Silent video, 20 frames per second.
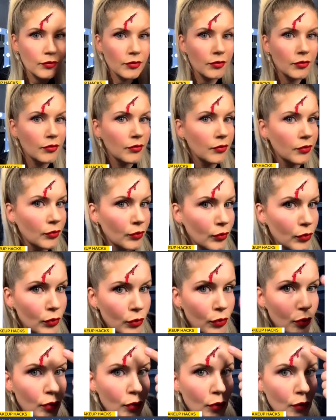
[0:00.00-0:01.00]
wax,
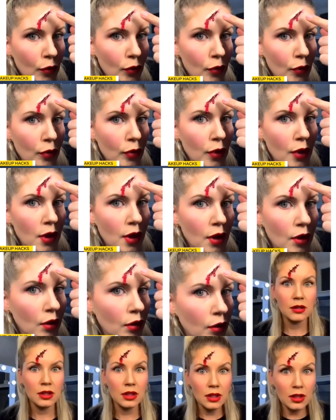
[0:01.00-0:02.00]
and then you do a whole bunch
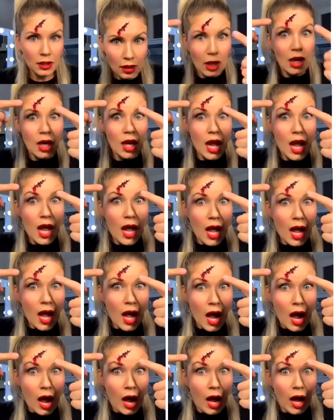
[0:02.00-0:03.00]
of them down the
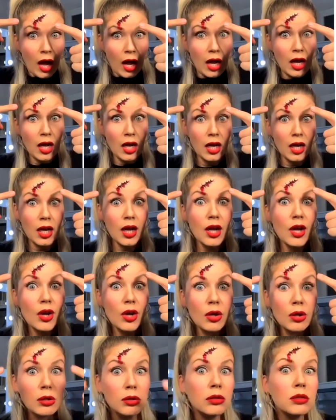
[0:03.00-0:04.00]
wound, and then you get the look
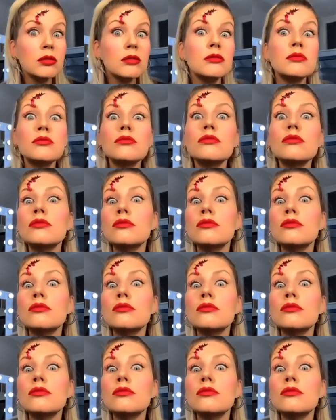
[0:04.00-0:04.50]
of stitches.